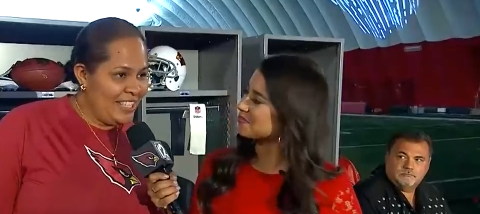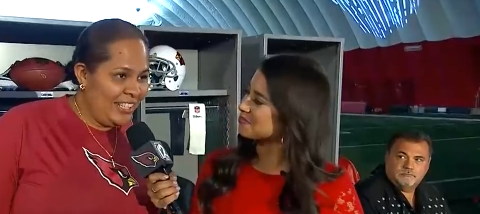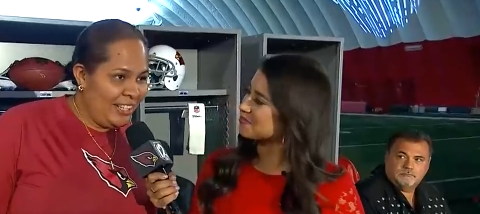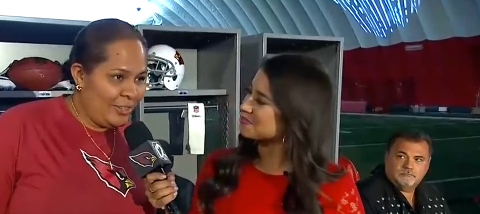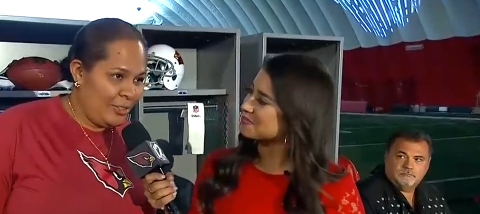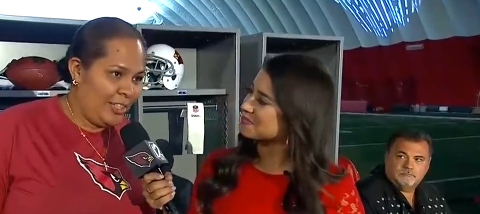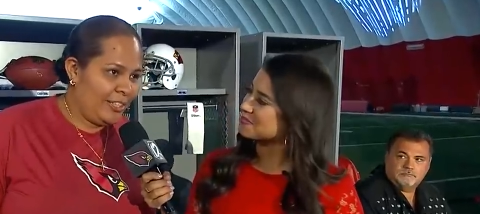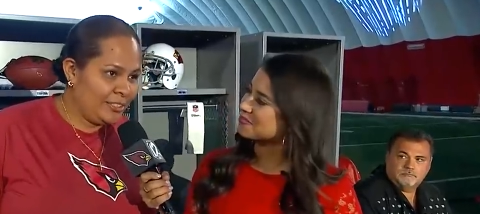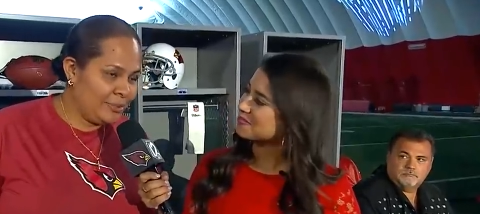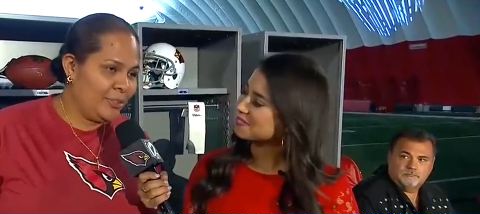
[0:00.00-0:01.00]
Speaker 1: Jenny
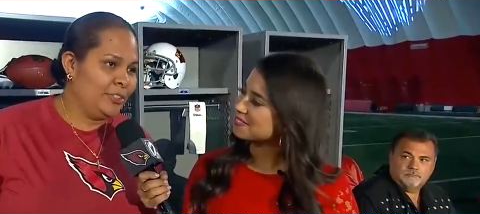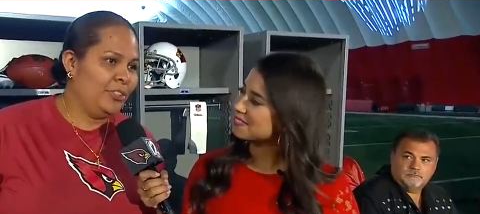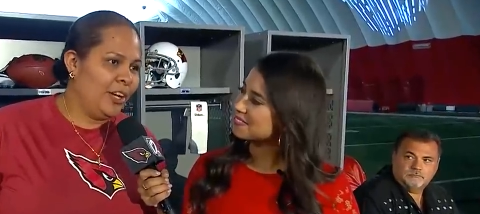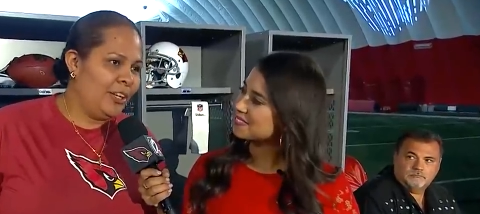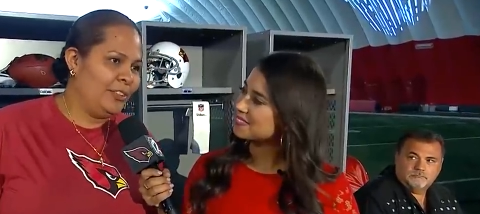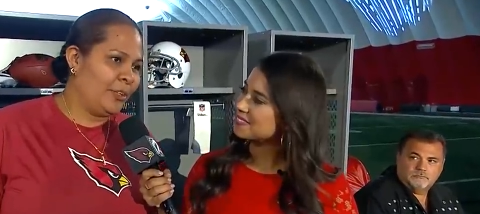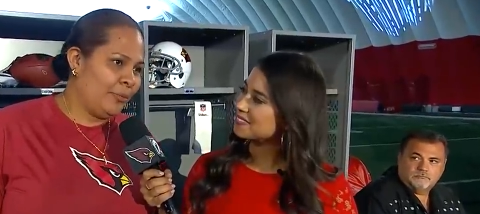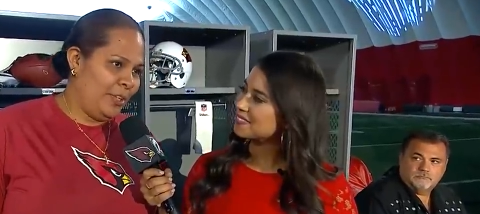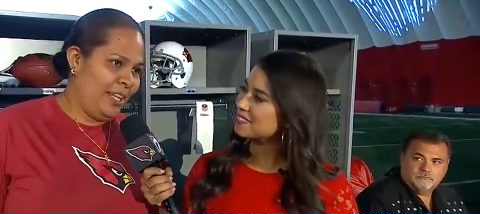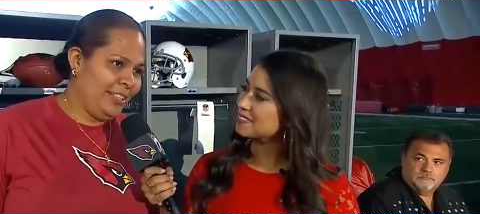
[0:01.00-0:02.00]
Rodriguez from uh, North
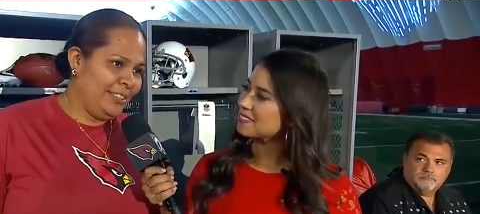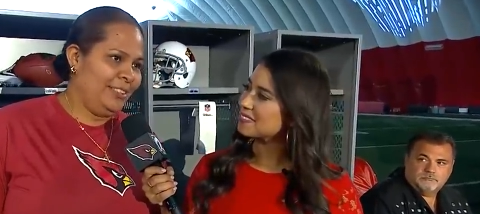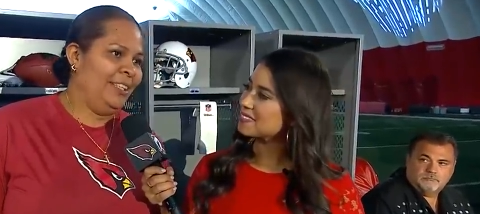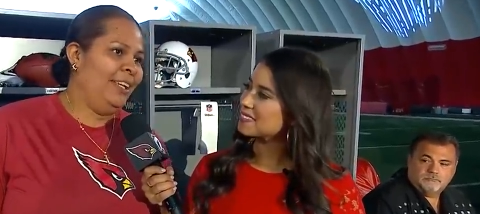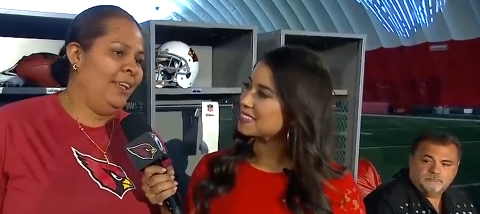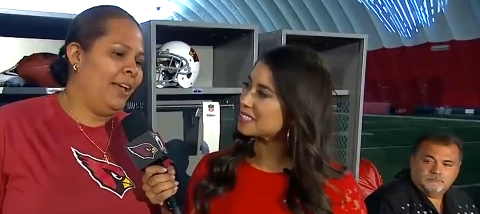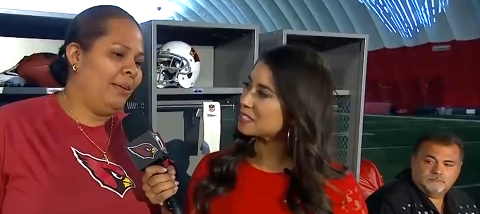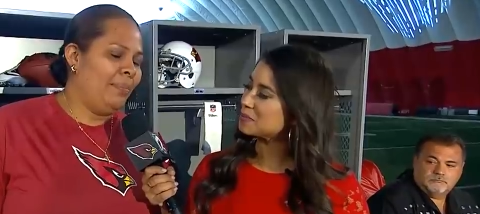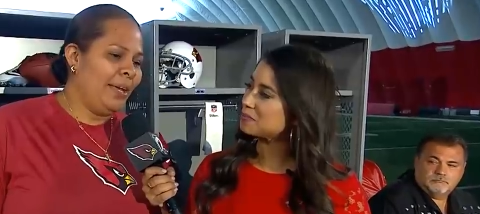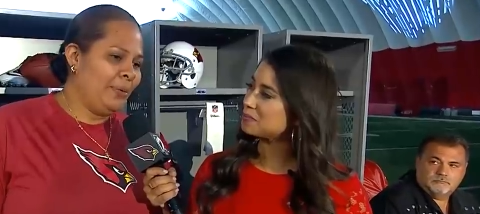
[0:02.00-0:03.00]
Phoenix.
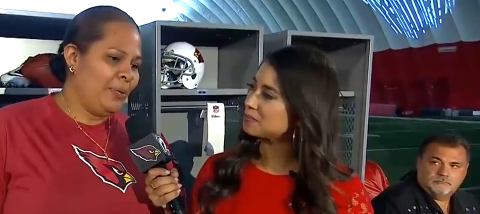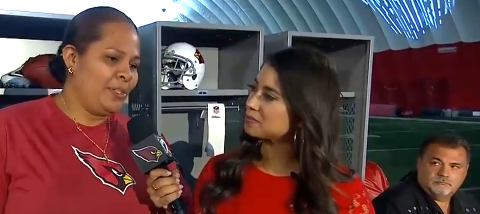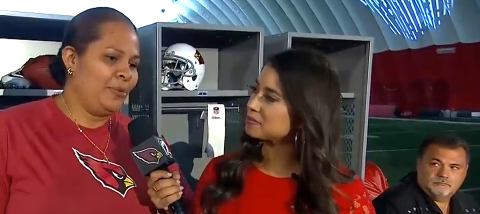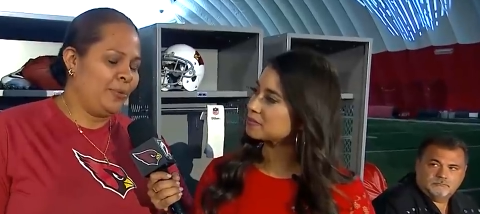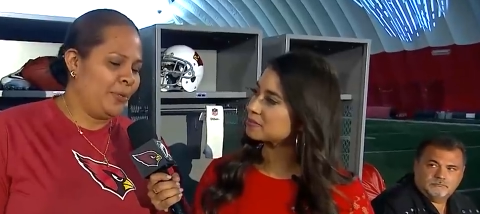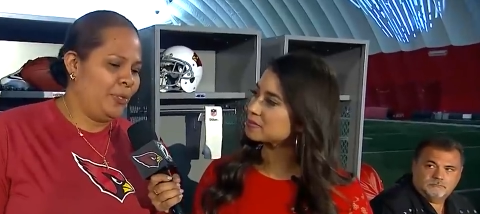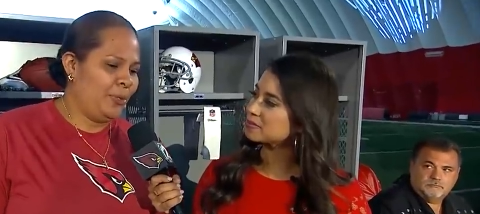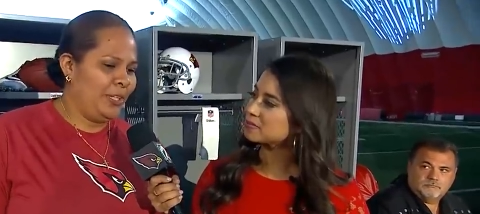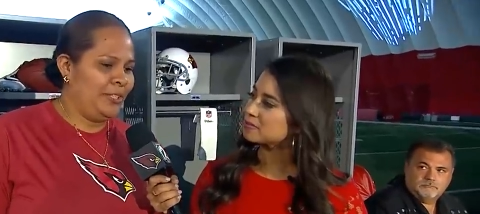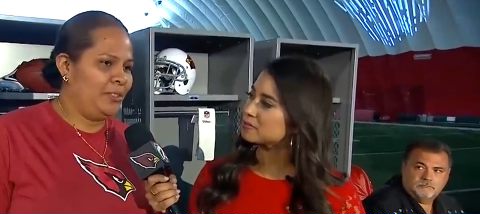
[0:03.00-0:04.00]
My question for you
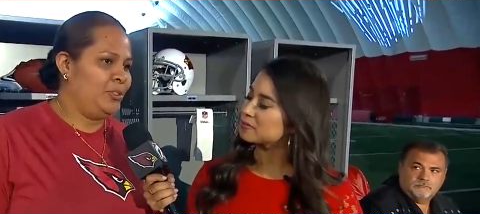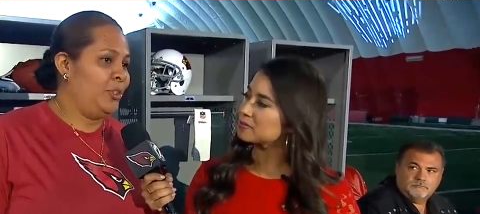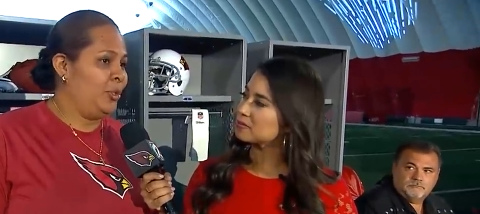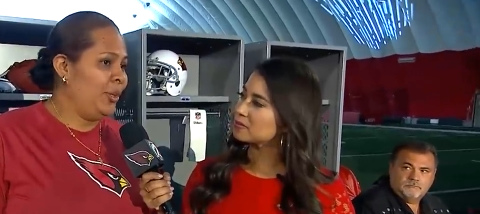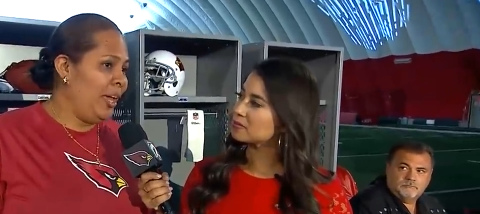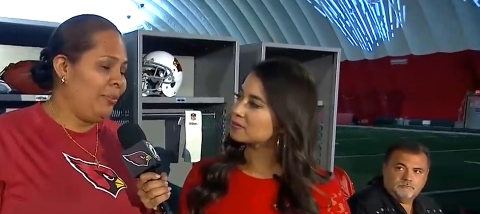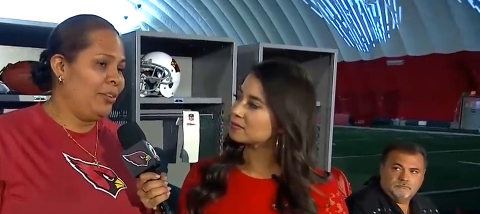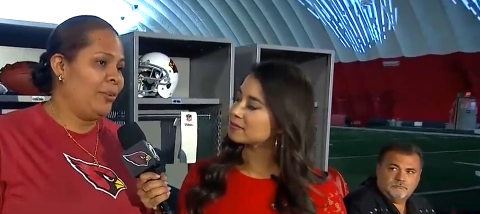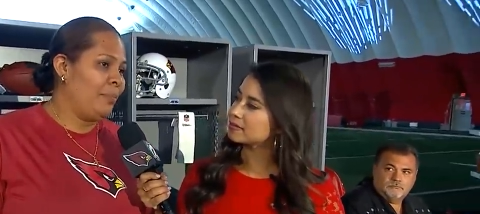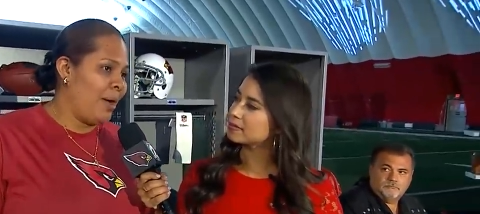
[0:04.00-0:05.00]
is: Do you have in
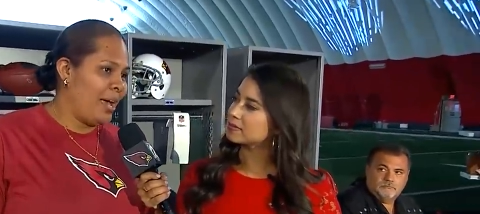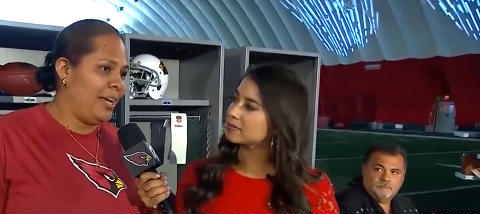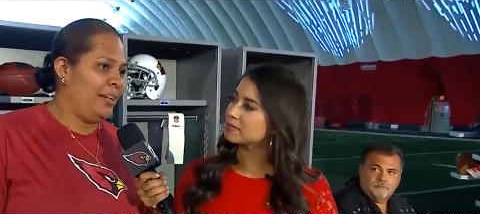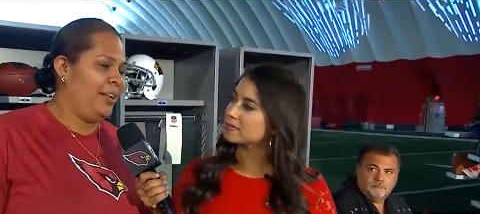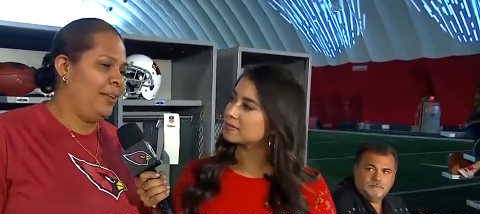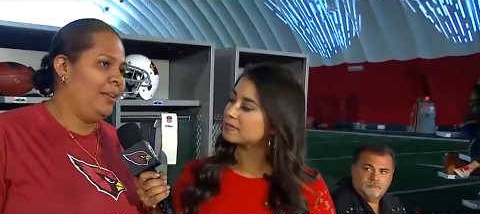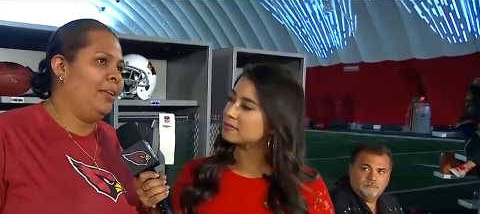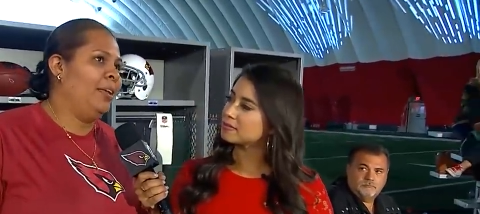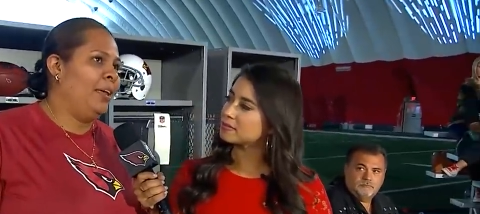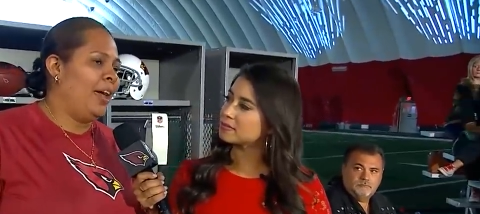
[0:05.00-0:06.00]
your mind
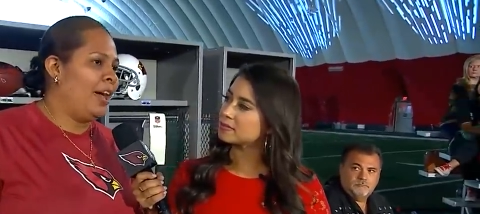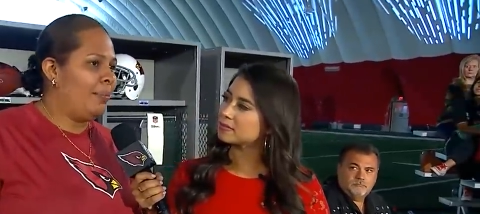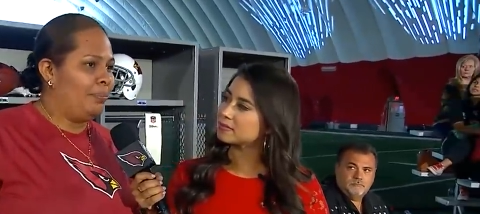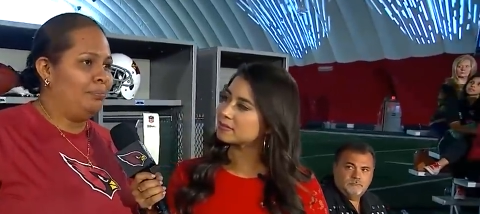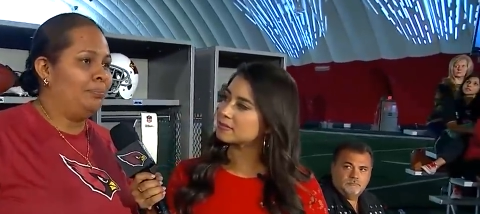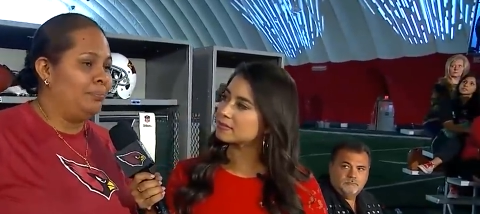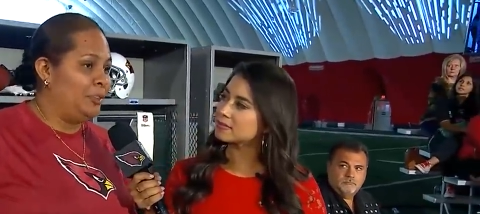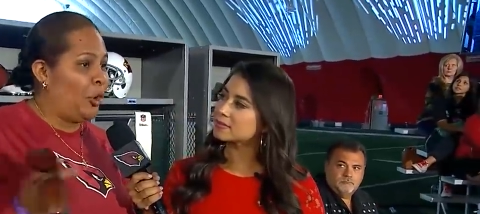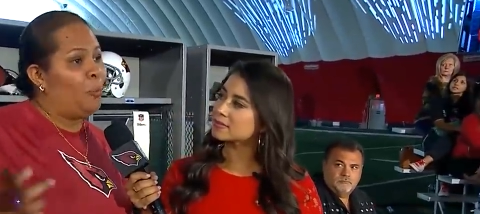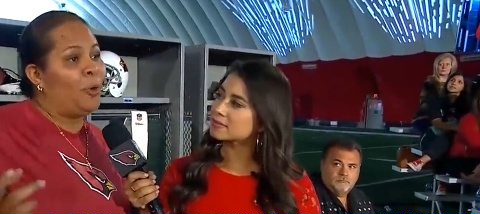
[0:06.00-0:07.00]
a
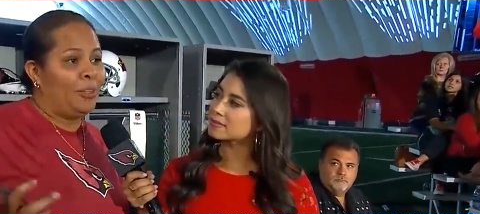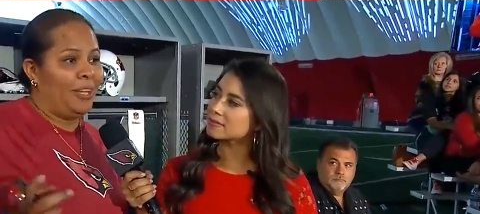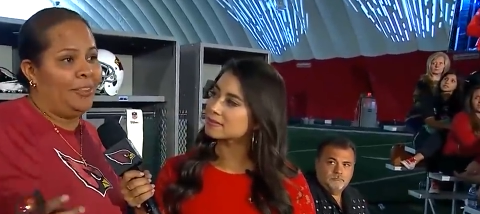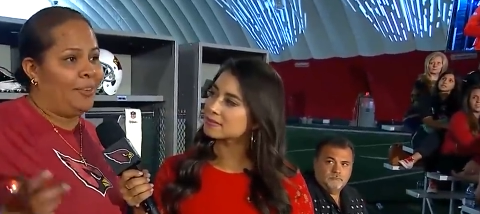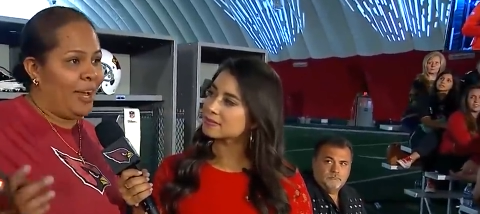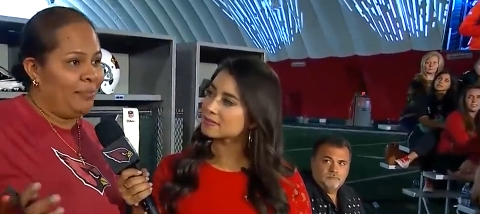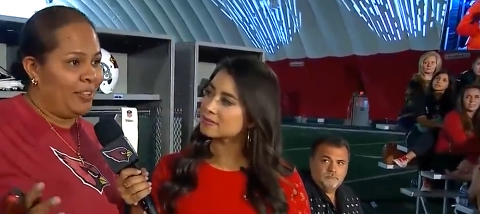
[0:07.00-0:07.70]
number that drive